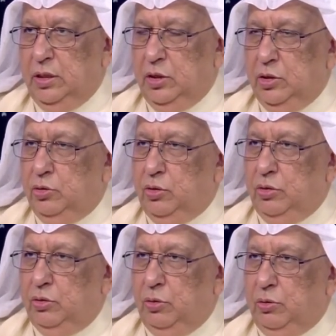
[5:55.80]
You don't
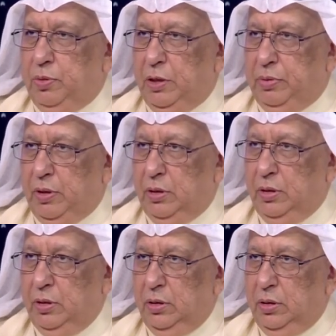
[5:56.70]
do with paper.
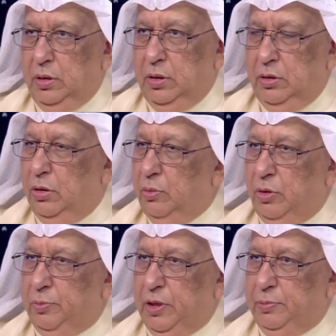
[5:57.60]
No more
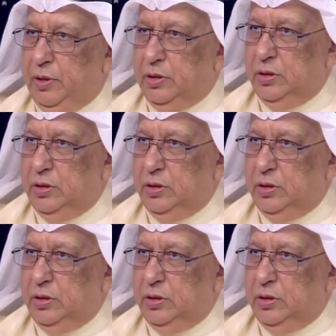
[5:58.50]
papers.